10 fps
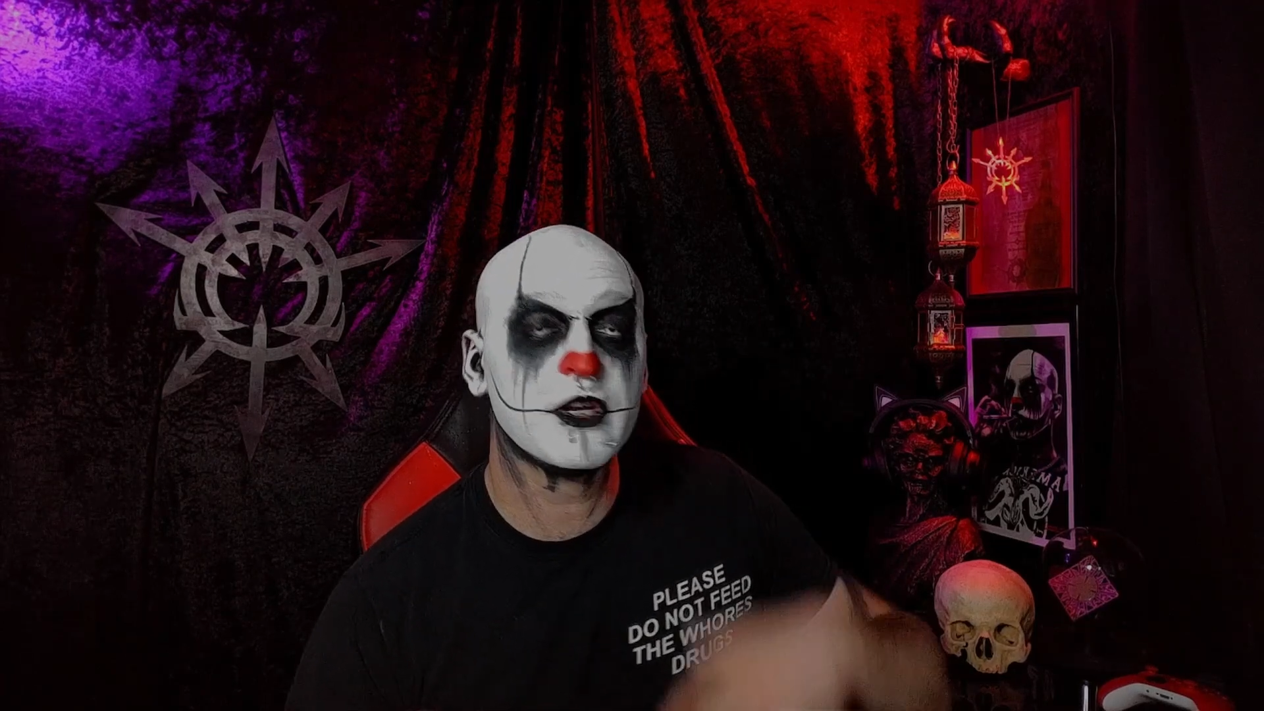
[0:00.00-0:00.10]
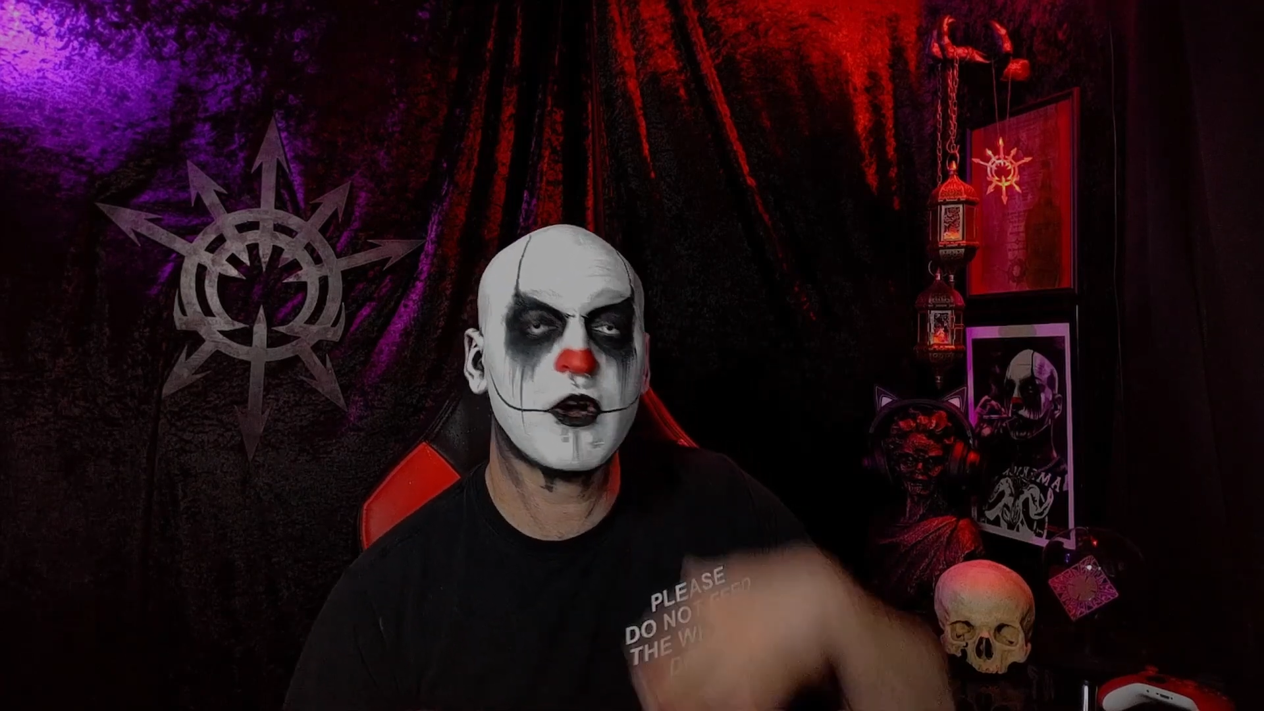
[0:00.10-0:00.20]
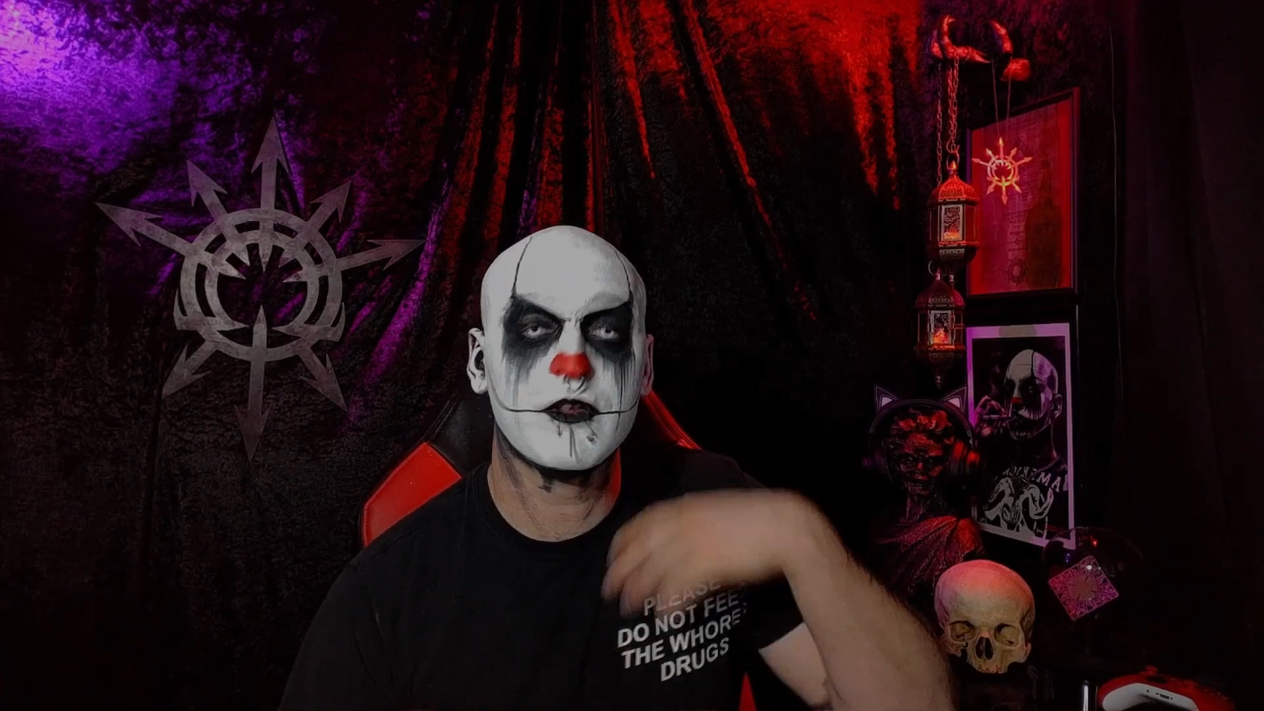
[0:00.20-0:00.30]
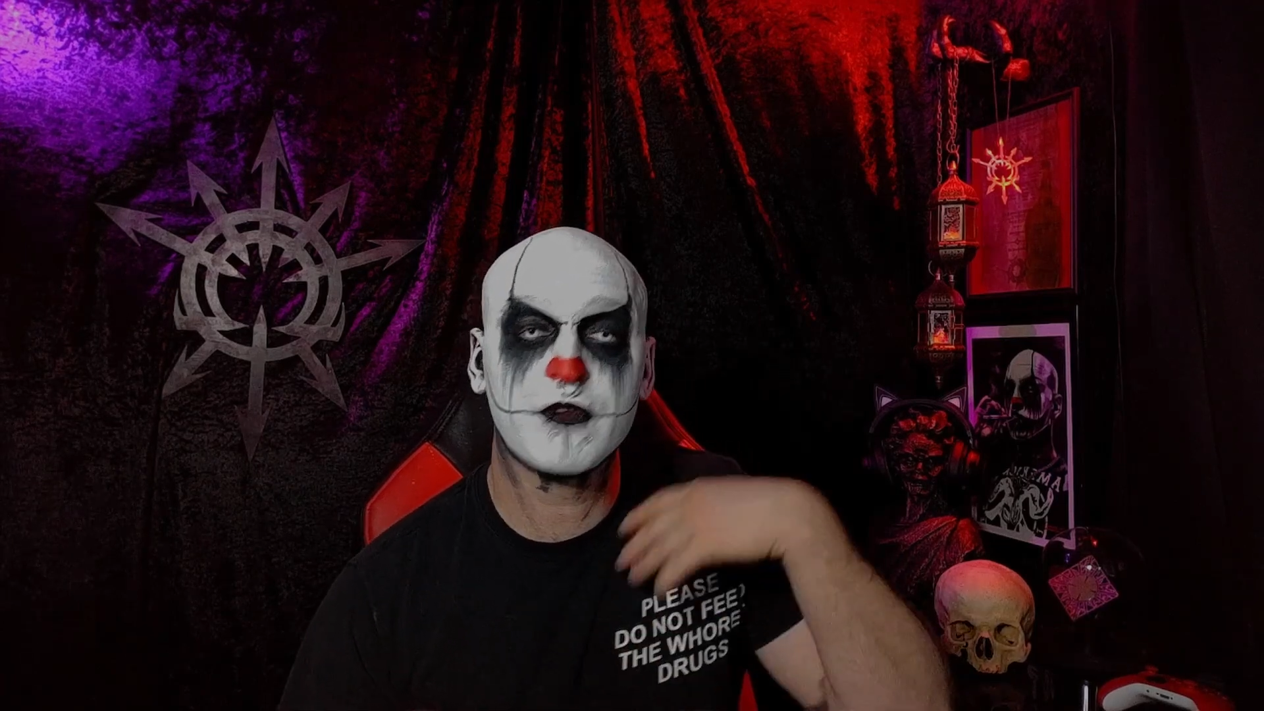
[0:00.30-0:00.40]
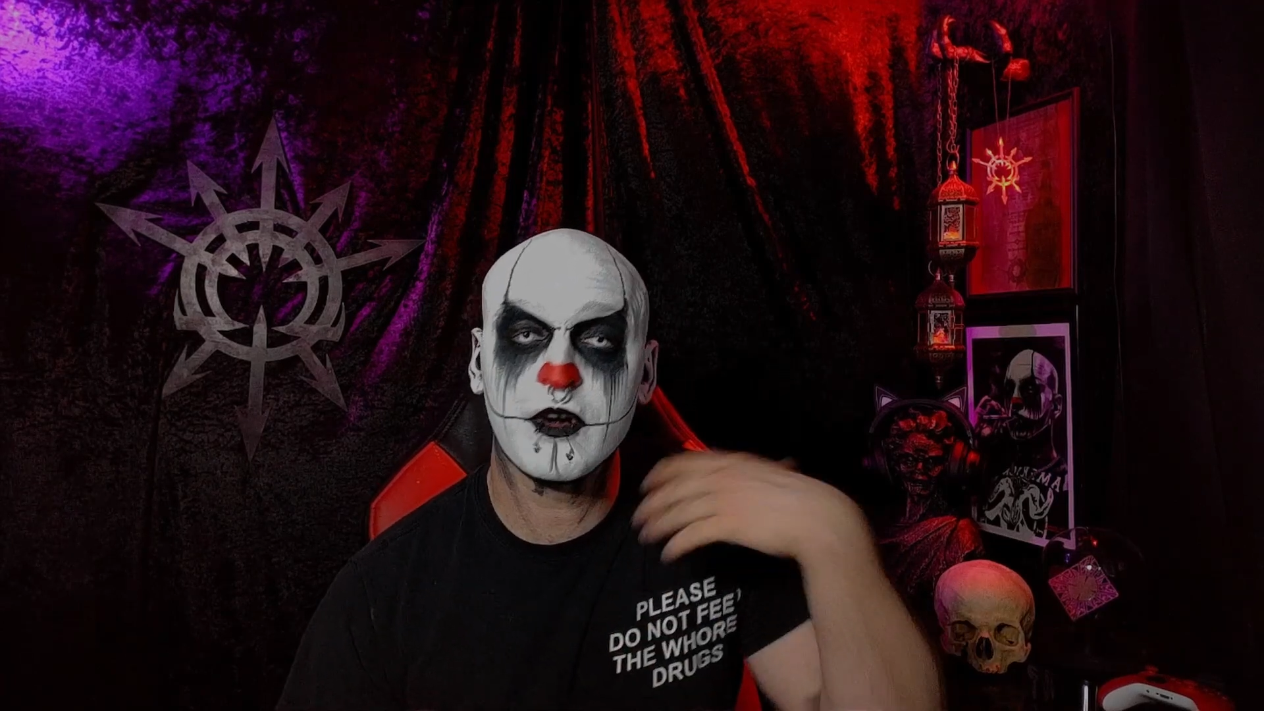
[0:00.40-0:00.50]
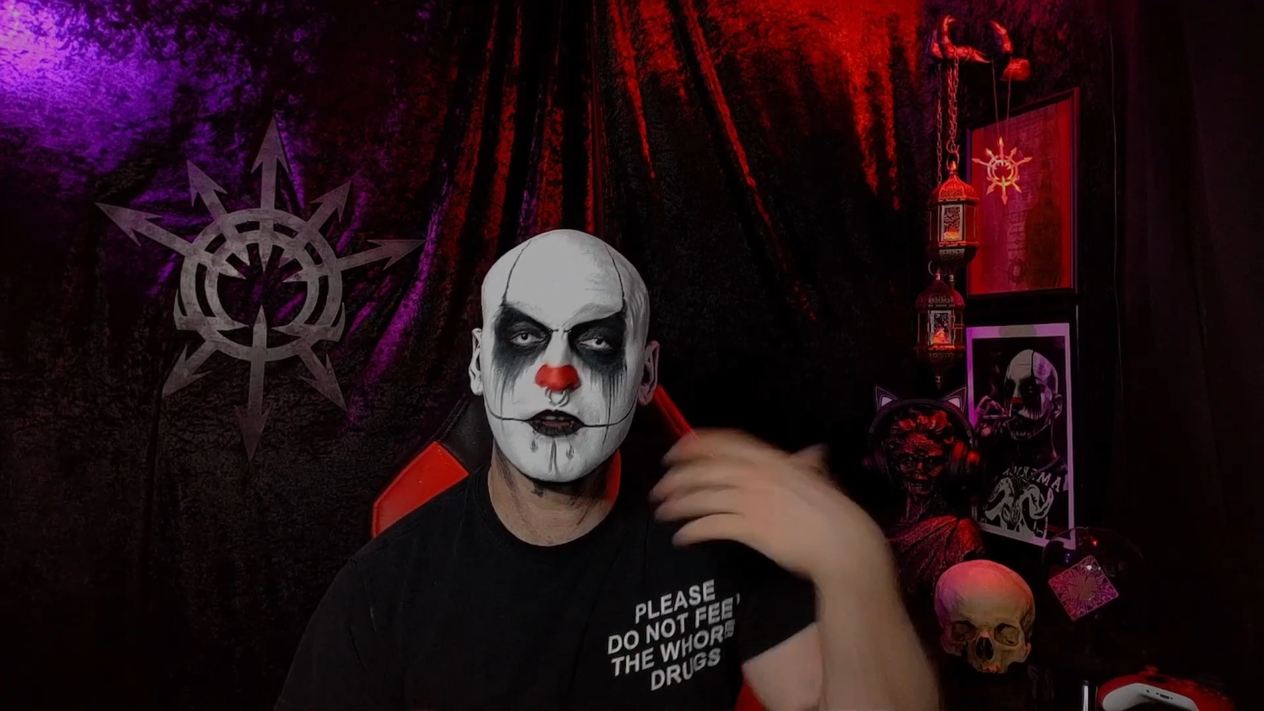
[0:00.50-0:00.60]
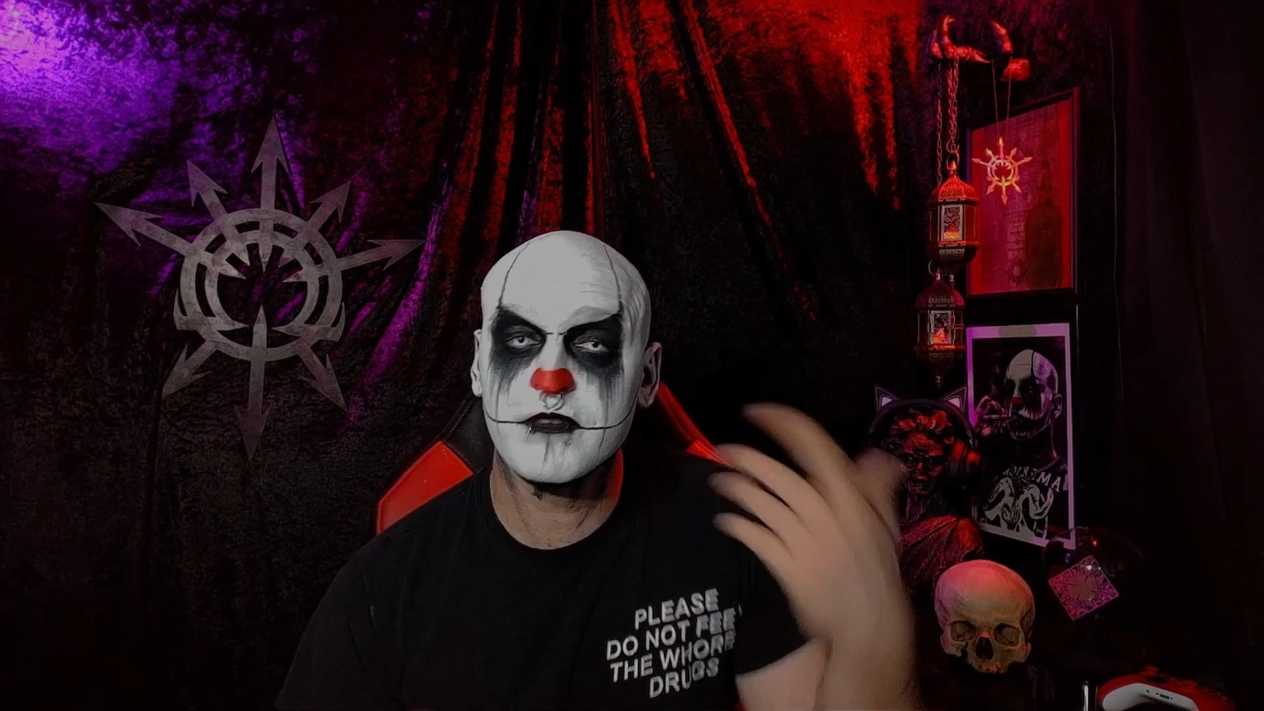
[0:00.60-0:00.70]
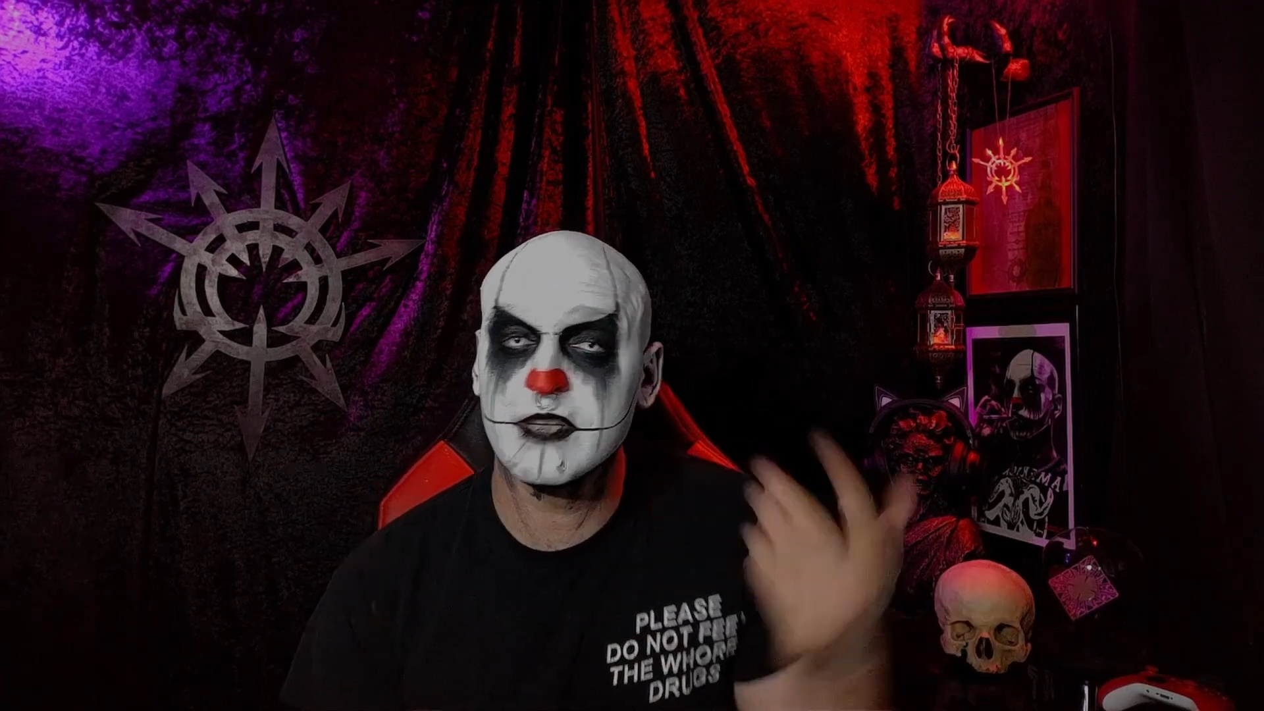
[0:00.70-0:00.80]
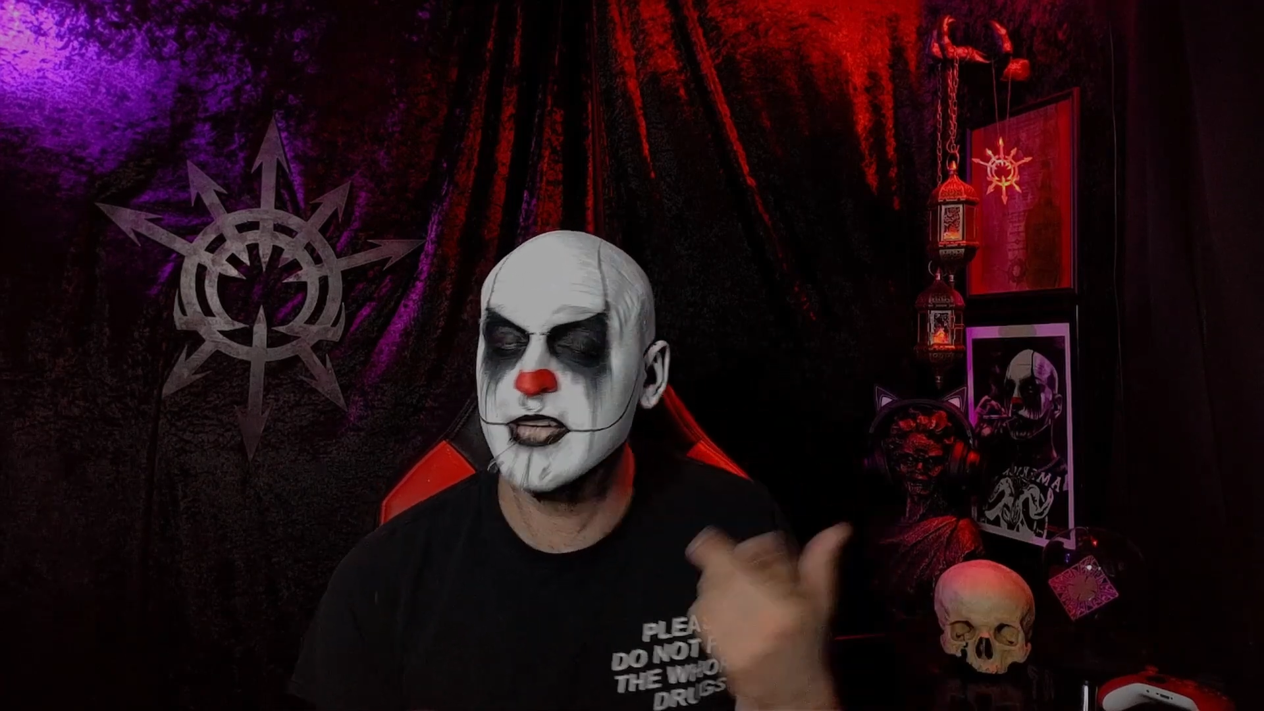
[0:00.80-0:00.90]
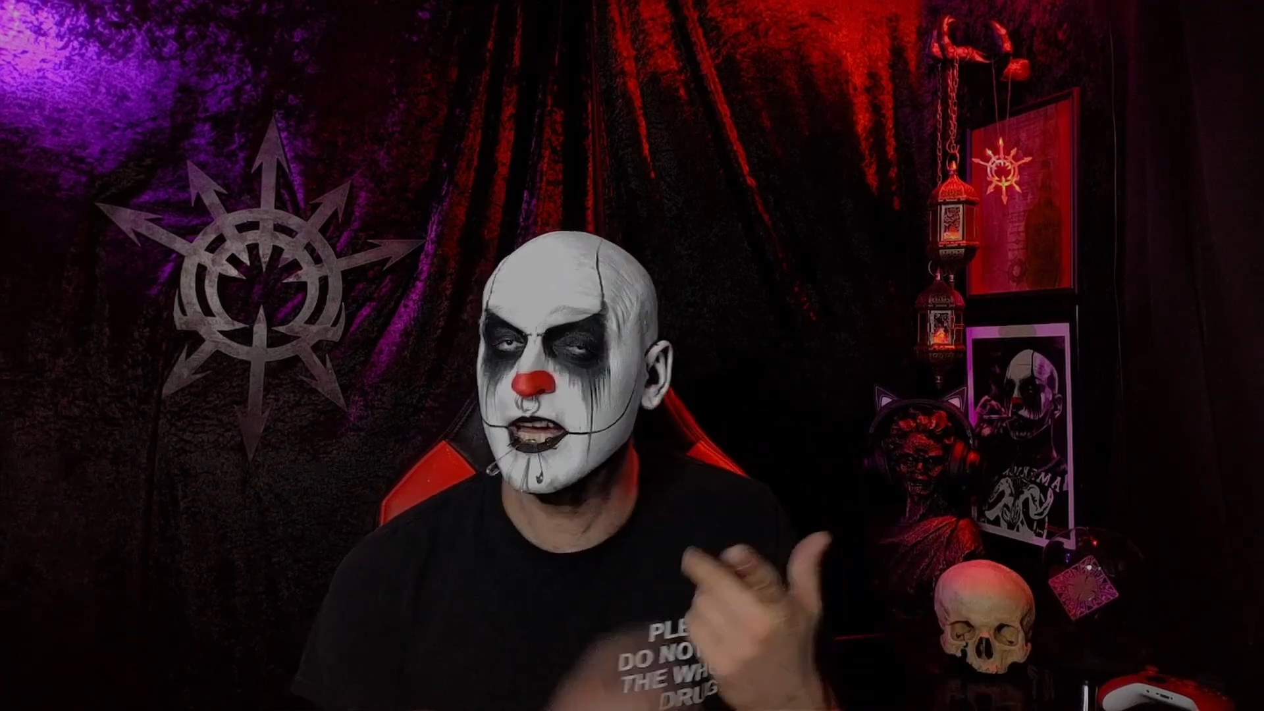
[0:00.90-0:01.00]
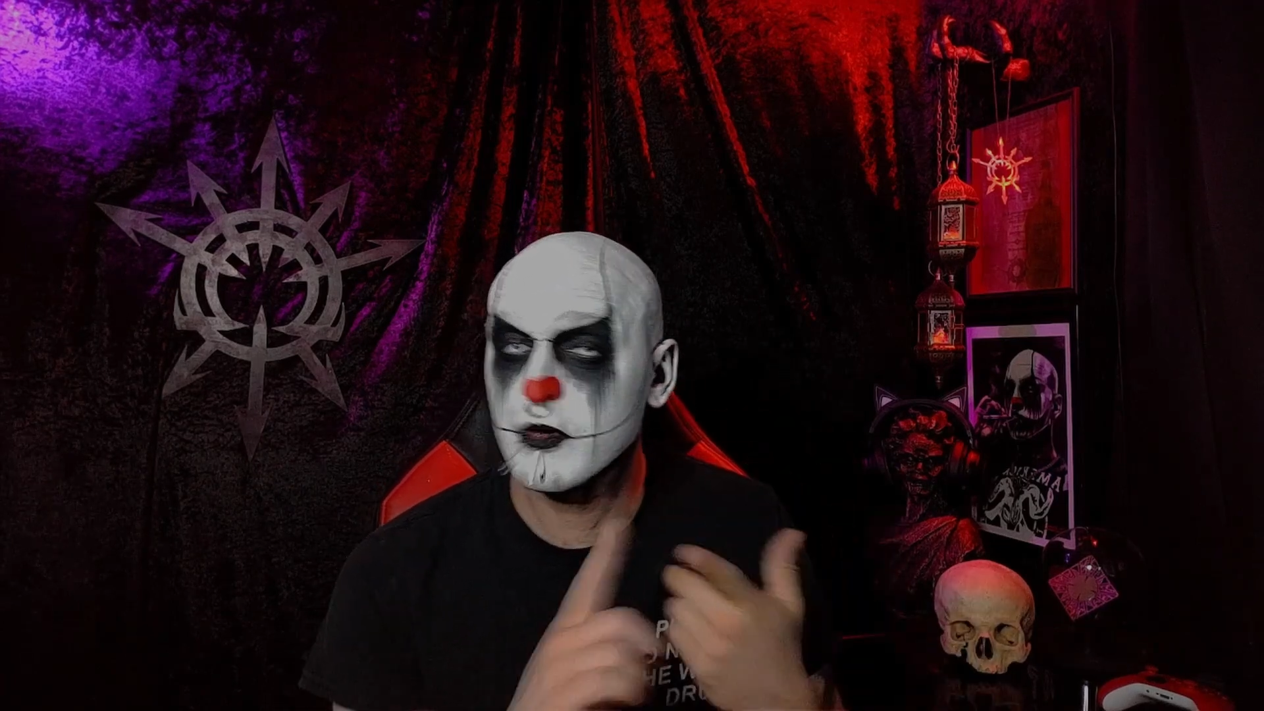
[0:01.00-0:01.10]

alternatively get